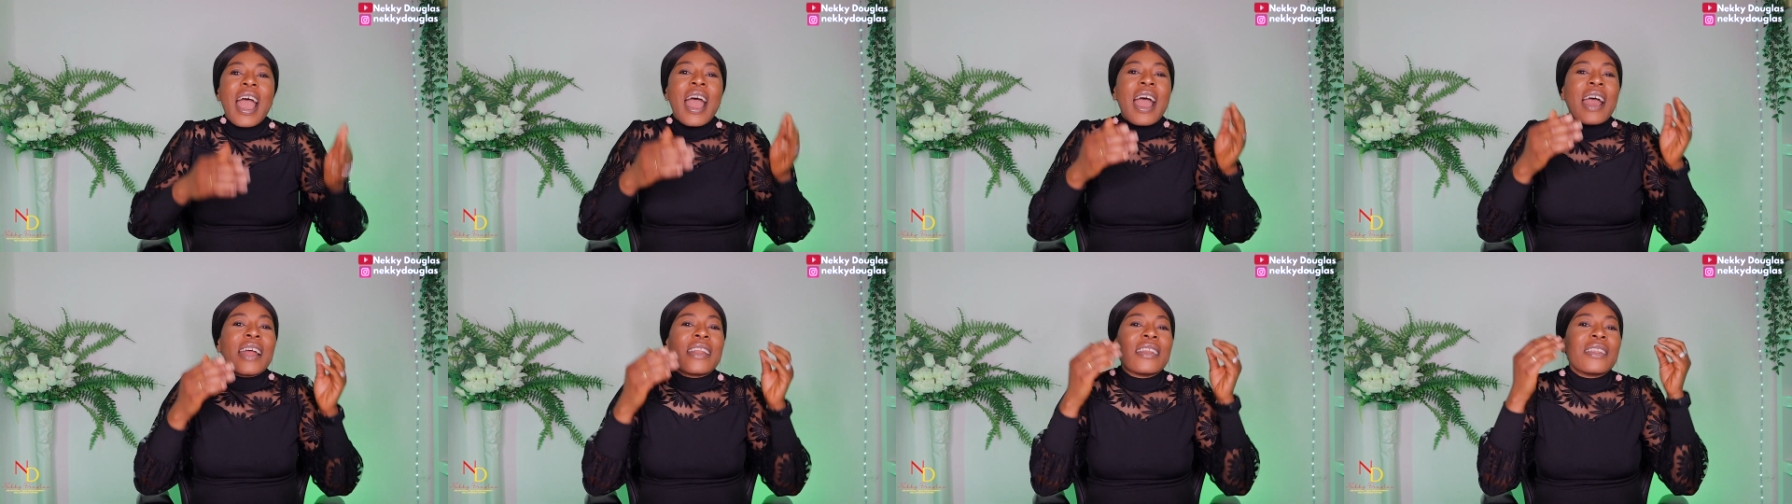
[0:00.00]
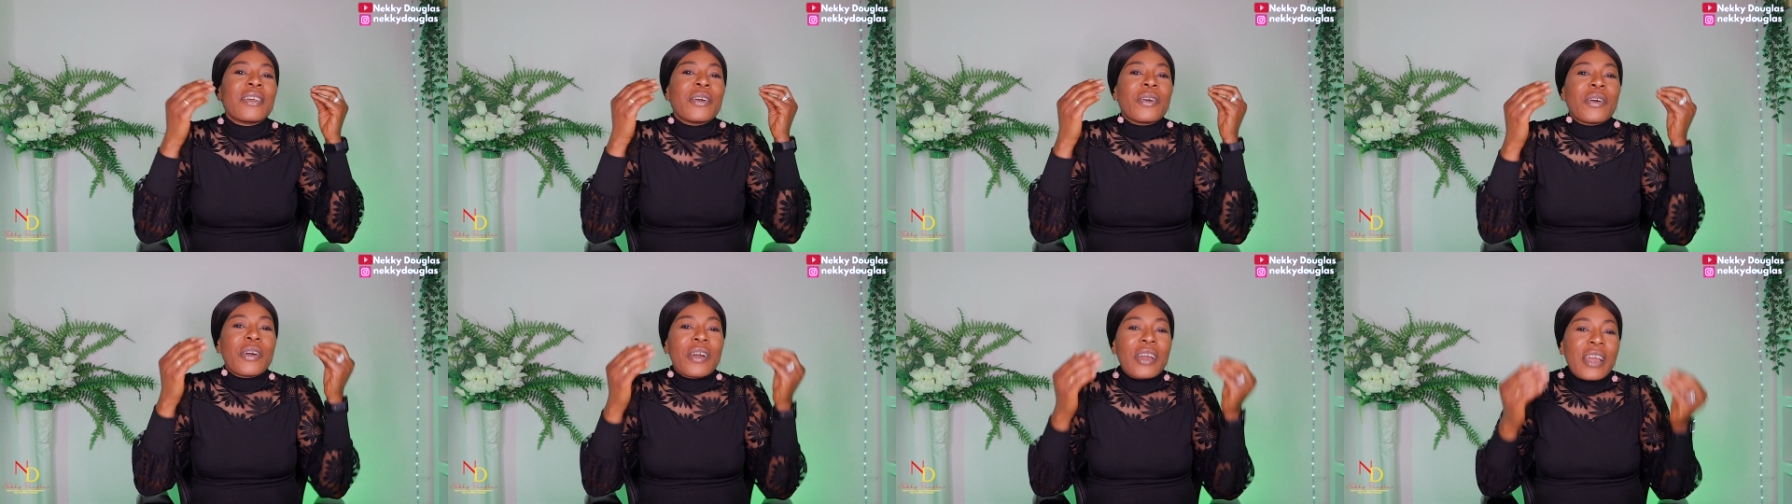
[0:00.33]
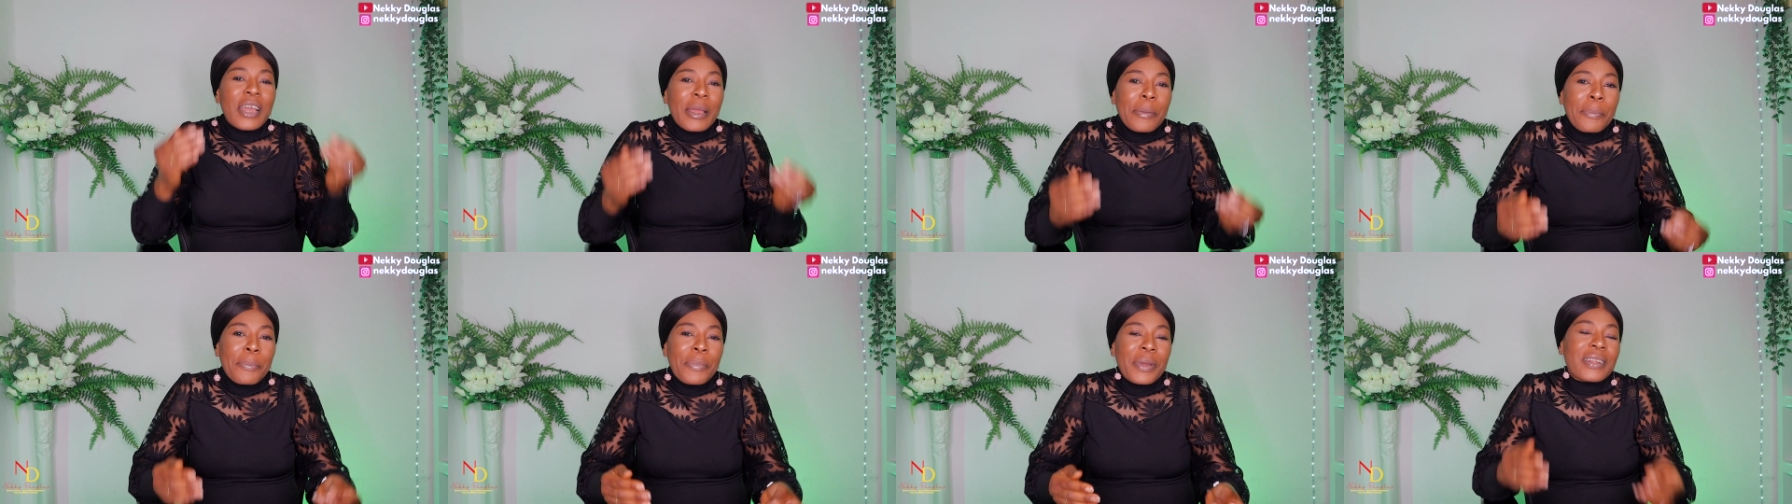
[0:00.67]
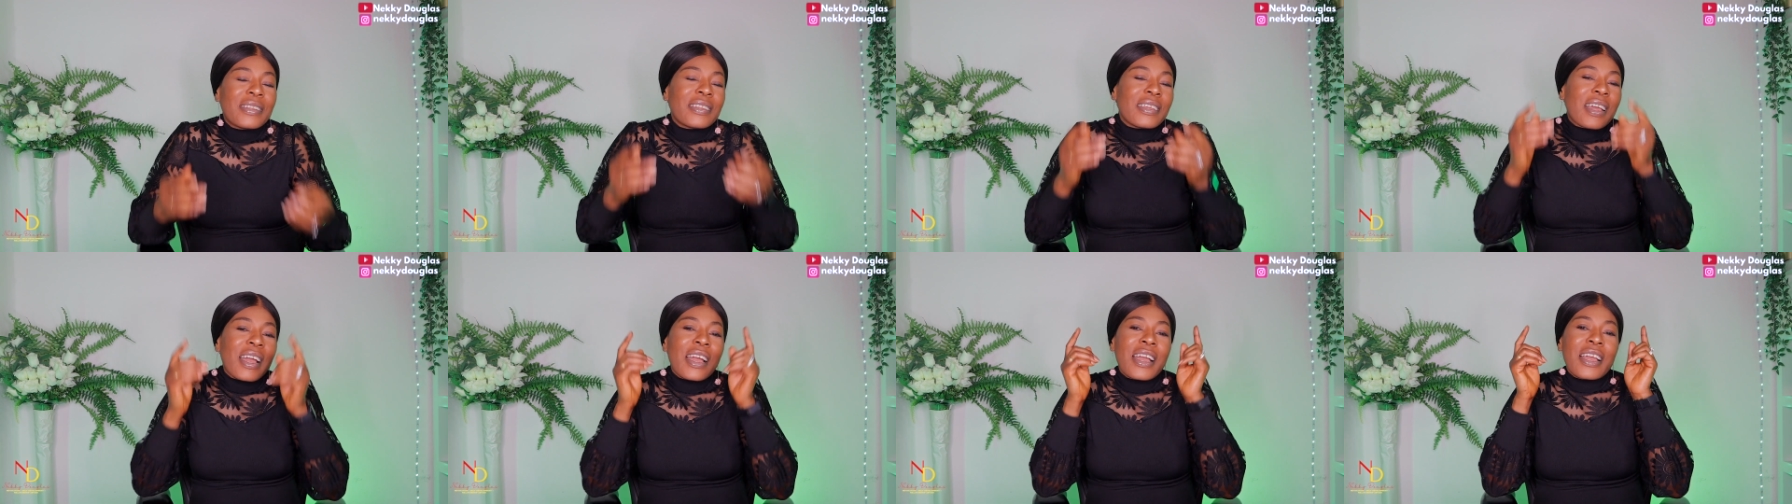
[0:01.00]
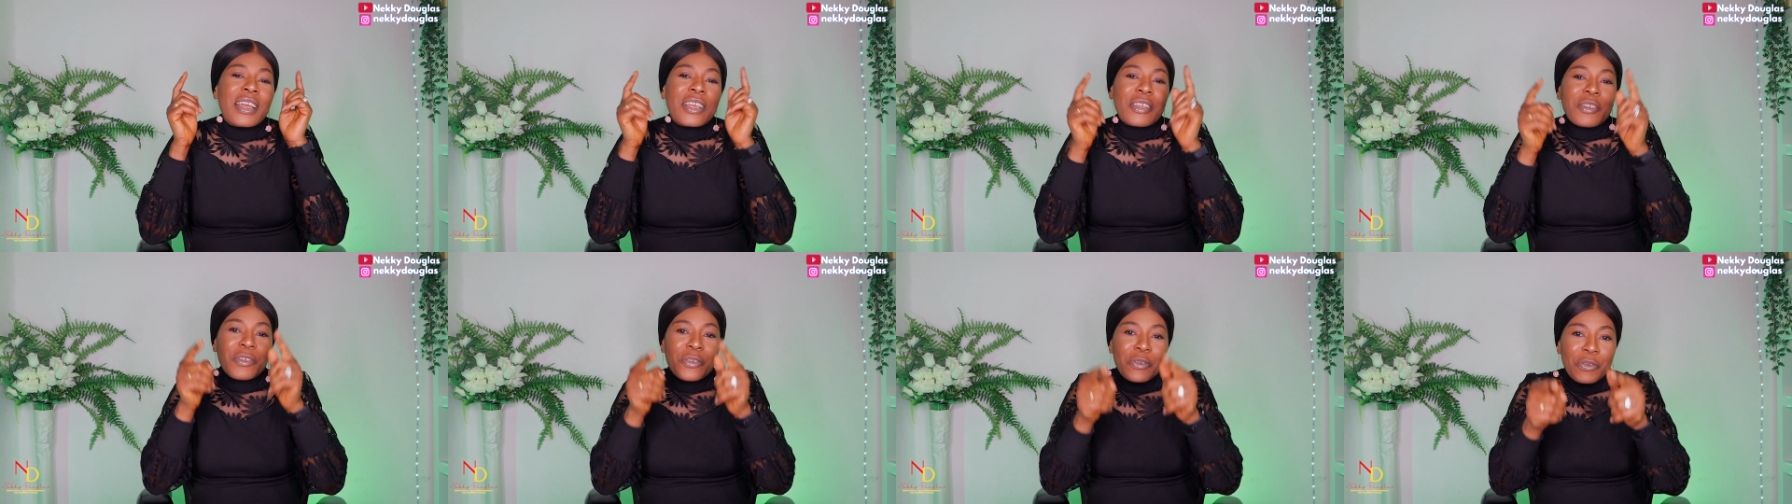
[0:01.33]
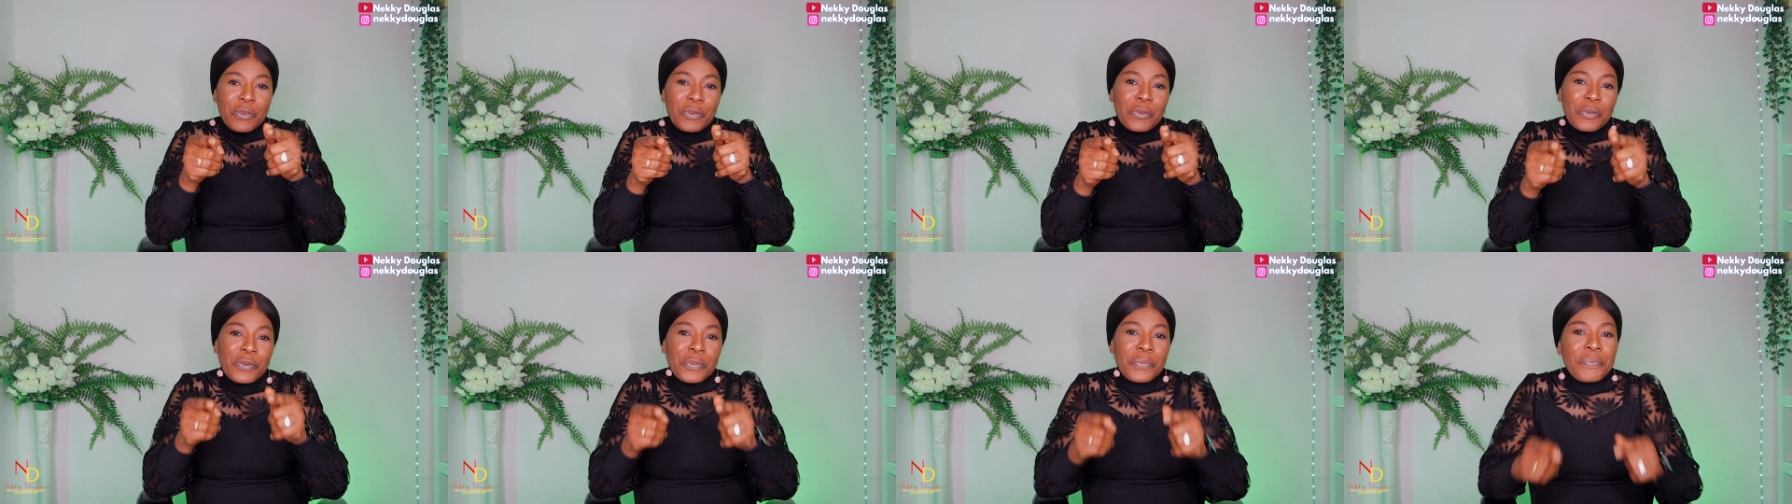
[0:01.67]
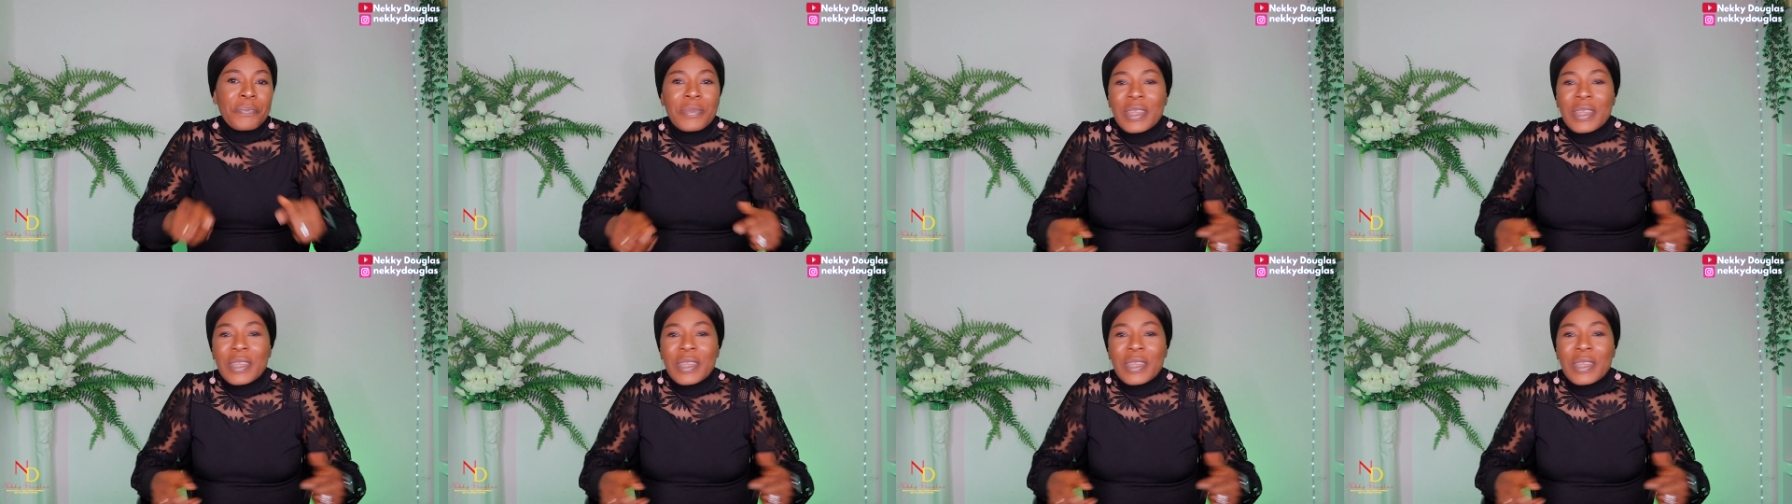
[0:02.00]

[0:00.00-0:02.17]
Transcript: and a better you.